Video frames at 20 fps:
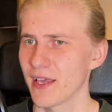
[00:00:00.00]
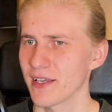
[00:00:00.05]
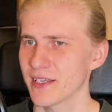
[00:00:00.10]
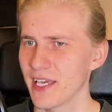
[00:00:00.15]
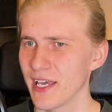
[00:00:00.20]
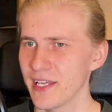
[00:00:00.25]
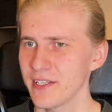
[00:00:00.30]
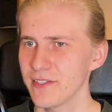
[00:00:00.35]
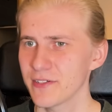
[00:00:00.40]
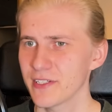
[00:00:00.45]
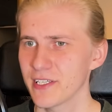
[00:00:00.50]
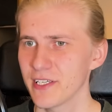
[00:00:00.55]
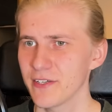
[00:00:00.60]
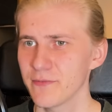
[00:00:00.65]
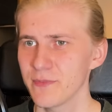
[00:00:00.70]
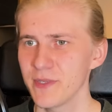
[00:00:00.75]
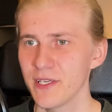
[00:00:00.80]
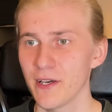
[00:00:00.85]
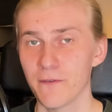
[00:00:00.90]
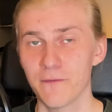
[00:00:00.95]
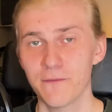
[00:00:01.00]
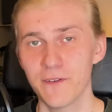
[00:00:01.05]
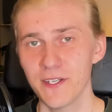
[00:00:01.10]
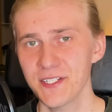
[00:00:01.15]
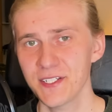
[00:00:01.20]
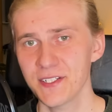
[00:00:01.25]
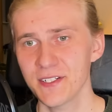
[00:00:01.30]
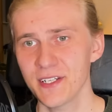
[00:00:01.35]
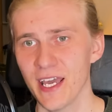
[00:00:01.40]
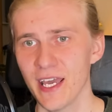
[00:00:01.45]
Can you give me a
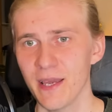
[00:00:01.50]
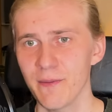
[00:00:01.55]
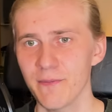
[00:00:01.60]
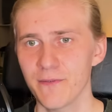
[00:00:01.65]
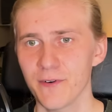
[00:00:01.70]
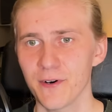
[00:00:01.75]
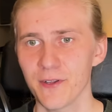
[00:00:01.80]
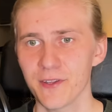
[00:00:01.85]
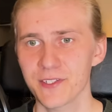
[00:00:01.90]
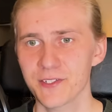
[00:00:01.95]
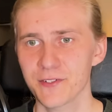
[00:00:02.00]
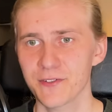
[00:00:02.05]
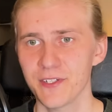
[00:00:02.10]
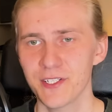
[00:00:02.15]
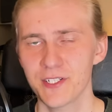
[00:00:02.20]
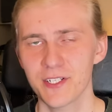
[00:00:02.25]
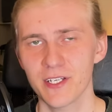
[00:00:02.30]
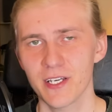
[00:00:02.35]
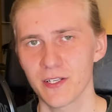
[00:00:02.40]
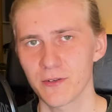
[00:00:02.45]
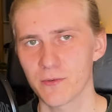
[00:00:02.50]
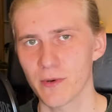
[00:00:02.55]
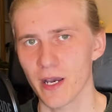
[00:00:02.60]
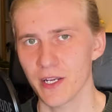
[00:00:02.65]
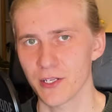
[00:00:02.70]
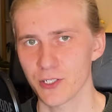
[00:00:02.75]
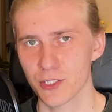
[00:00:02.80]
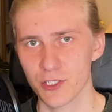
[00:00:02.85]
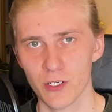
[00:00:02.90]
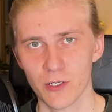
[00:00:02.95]
fitting name for this creature and
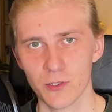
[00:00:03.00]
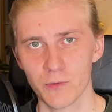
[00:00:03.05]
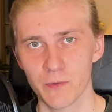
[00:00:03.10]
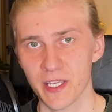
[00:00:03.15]
write a short